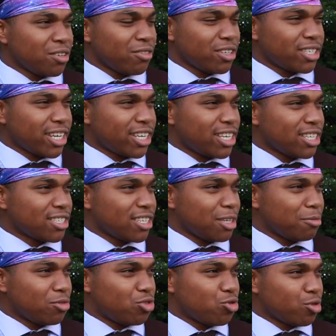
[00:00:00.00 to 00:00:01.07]
What's that kid's name?
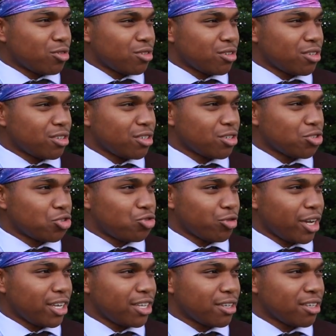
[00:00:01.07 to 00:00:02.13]
Dr
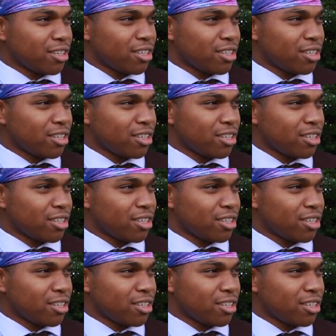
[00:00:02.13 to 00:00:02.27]
Drake?